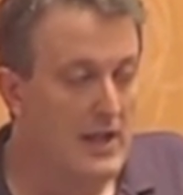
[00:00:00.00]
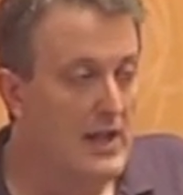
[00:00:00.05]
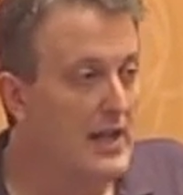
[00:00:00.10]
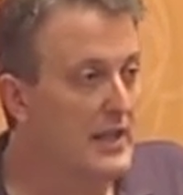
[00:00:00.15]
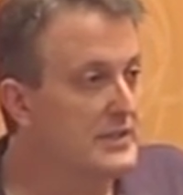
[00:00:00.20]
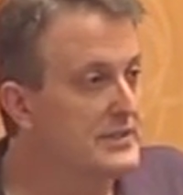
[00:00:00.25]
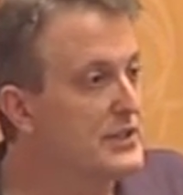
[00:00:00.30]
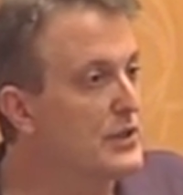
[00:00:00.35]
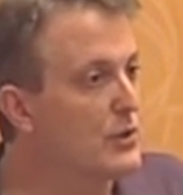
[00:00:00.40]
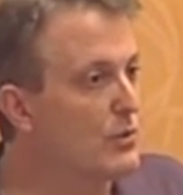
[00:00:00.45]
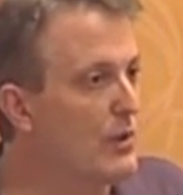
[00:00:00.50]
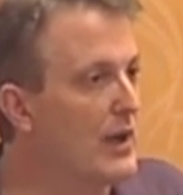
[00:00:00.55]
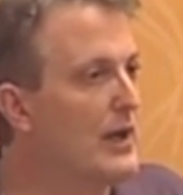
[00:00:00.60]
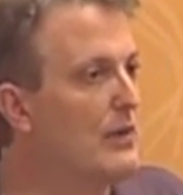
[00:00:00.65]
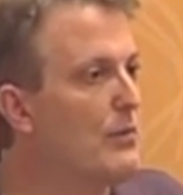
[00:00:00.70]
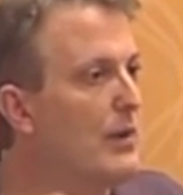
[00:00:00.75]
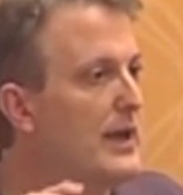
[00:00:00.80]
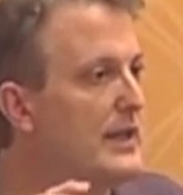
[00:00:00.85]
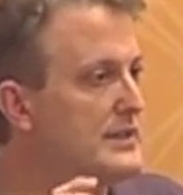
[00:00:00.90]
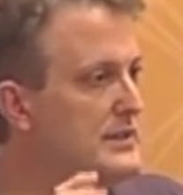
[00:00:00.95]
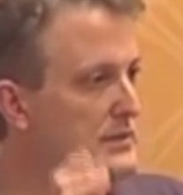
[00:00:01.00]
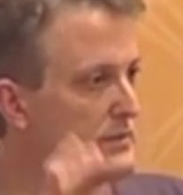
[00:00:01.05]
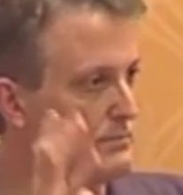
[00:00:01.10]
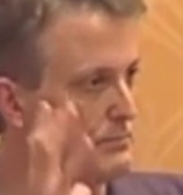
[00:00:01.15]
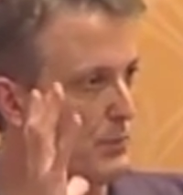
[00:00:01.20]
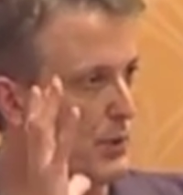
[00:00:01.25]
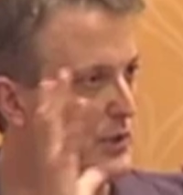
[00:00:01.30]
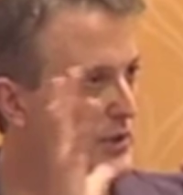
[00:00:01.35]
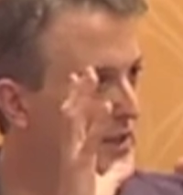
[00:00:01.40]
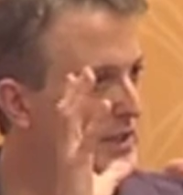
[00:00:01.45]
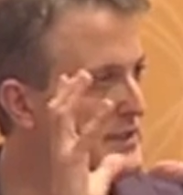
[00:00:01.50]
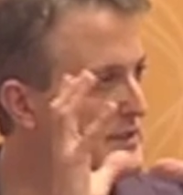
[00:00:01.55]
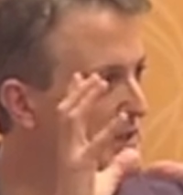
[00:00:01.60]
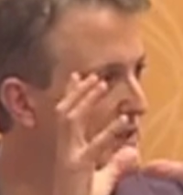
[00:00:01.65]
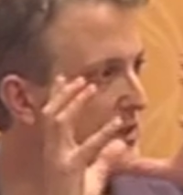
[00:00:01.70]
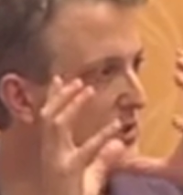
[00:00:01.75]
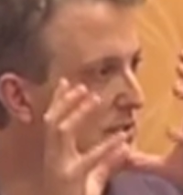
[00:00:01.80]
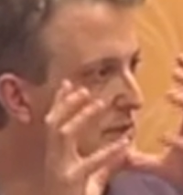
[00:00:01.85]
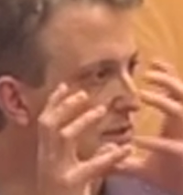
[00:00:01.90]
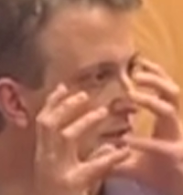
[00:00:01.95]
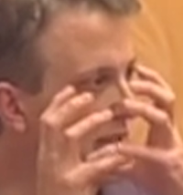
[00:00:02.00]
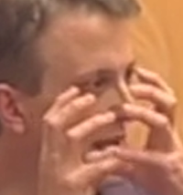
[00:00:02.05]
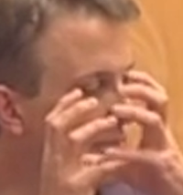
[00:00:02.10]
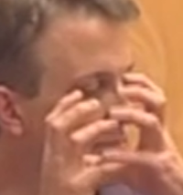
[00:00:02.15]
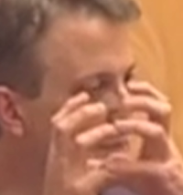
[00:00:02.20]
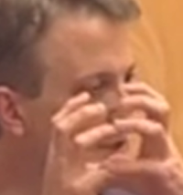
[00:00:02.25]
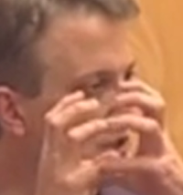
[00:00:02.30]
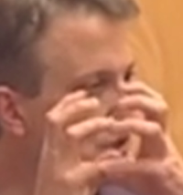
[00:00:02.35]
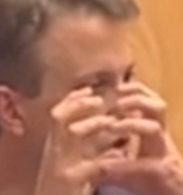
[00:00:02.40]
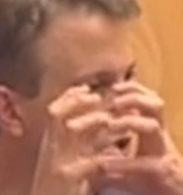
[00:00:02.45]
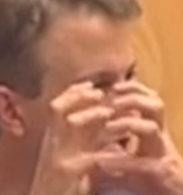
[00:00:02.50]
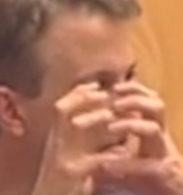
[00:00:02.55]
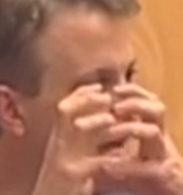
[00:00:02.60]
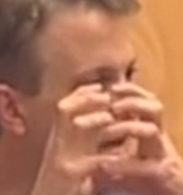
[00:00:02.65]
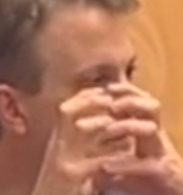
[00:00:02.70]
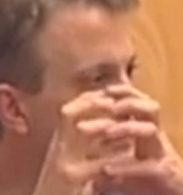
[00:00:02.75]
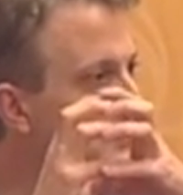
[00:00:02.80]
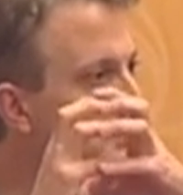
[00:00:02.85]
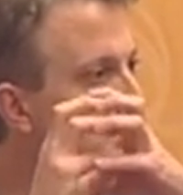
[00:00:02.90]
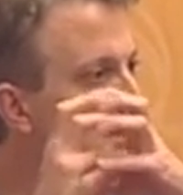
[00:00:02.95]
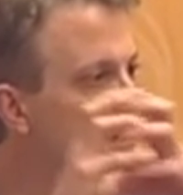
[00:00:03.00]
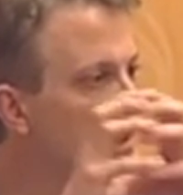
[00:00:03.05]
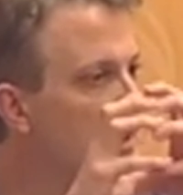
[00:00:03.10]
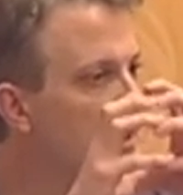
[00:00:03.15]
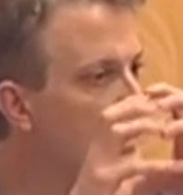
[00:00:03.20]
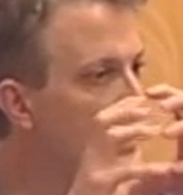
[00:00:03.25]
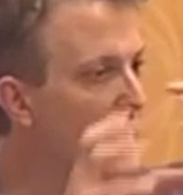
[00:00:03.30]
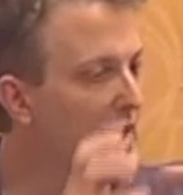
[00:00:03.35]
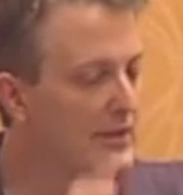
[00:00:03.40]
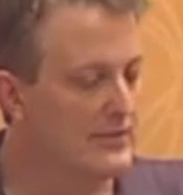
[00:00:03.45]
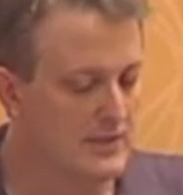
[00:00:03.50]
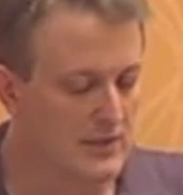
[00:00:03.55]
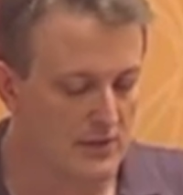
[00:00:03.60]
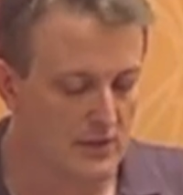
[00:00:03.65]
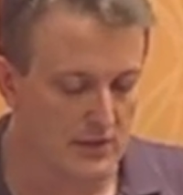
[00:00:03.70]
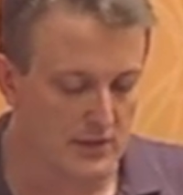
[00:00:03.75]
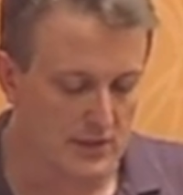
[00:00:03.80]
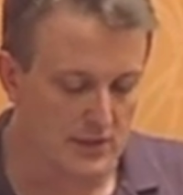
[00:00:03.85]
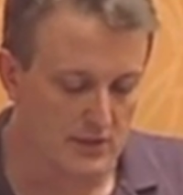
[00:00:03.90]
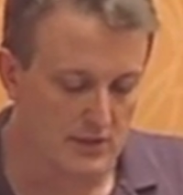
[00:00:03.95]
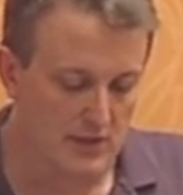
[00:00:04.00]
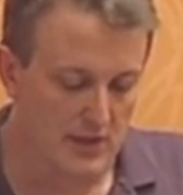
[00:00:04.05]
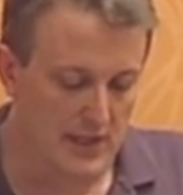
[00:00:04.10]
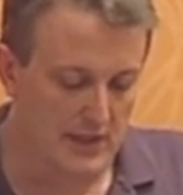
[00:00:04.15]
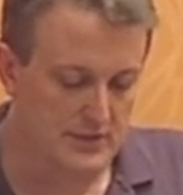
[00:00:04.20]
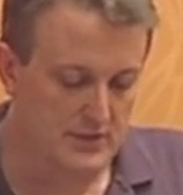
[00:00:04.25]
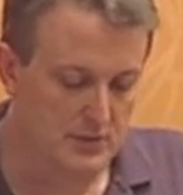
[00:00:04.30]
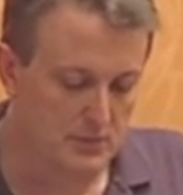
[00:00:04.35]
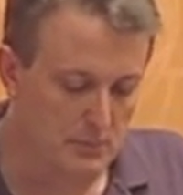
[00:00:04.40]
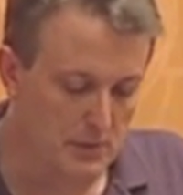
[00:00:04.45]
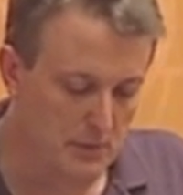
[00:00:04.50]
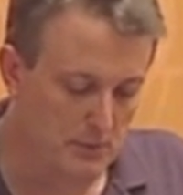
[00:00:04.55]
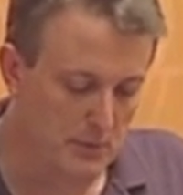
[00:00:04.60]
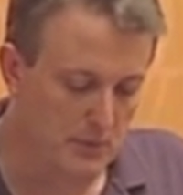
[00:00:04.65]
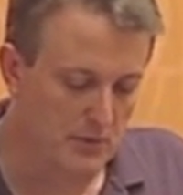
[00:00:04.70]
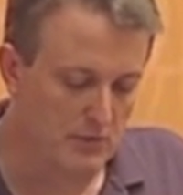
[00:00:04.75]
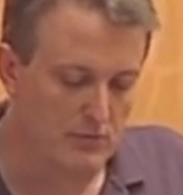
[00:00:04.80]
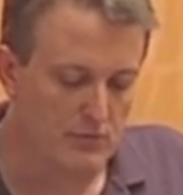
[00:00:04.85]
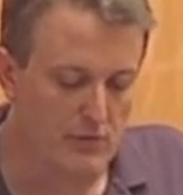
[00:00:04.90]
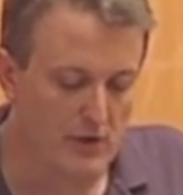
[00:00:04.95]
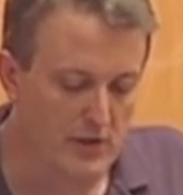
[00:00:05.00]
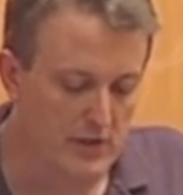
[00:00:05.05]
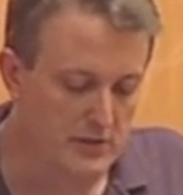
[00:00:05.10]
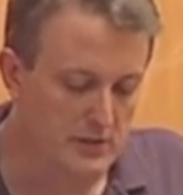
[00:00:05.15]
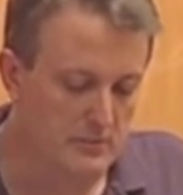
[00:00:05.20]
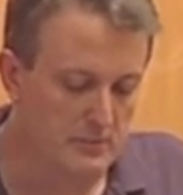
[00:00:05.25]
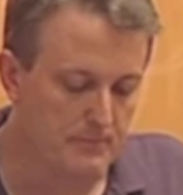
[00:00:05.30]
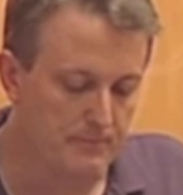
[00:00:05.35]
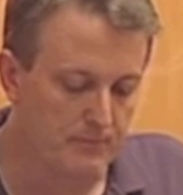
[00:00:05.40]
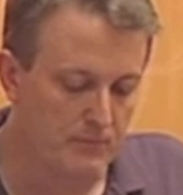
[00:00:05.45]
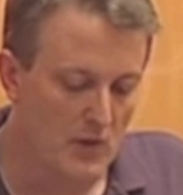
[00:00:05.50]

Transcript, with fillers: And it's a great way to put these little skeptic gems out there on the internet so people can find them.